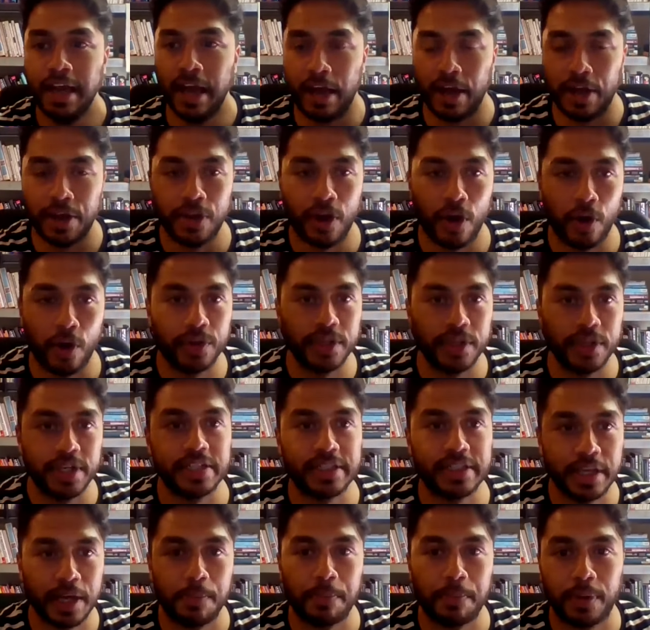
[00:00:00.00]
Not only
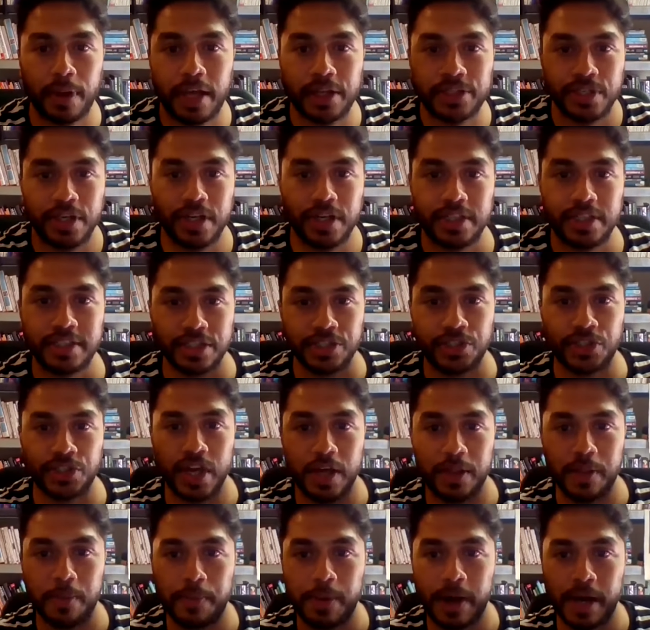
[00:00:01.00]
is it a pleasure to
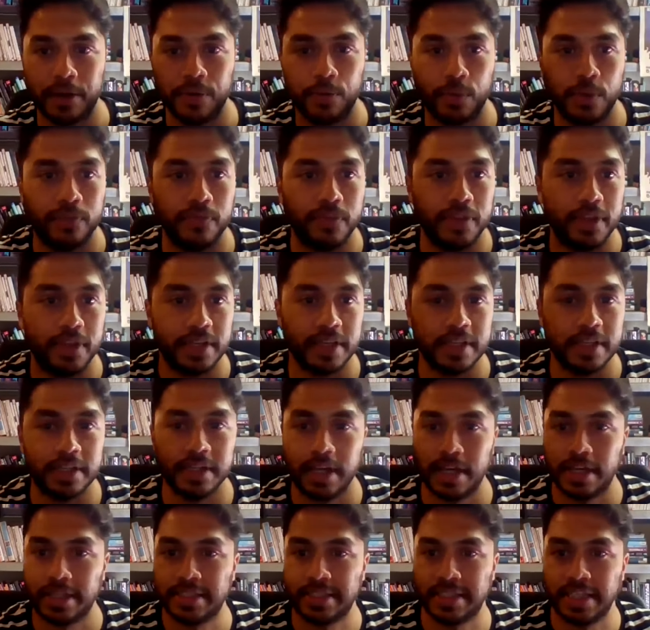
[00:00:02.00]
share the panel with
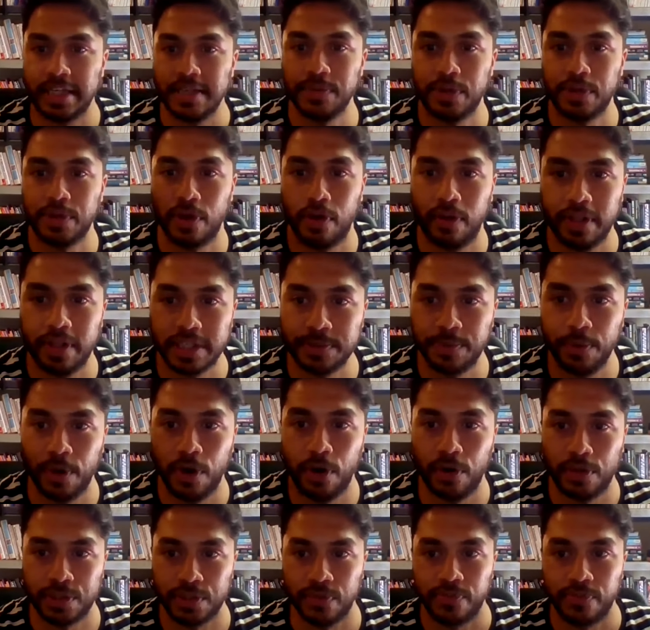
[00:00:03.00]
the esteemed colleagues,
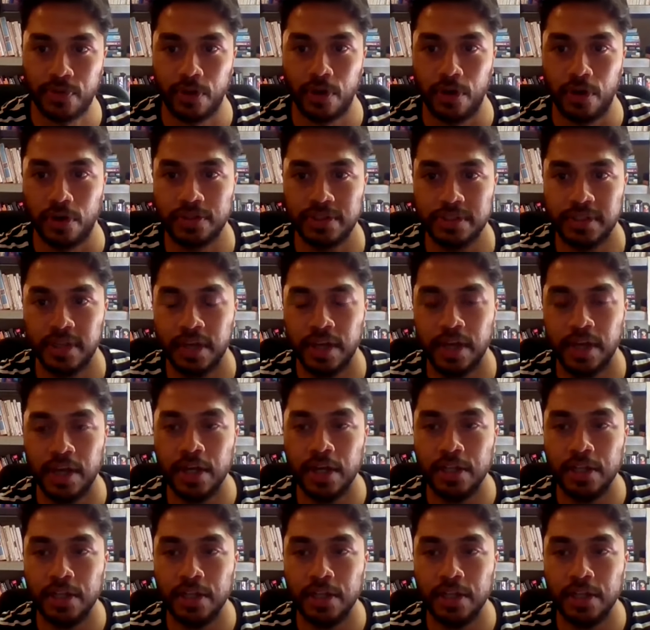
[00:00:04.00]
but also, of course,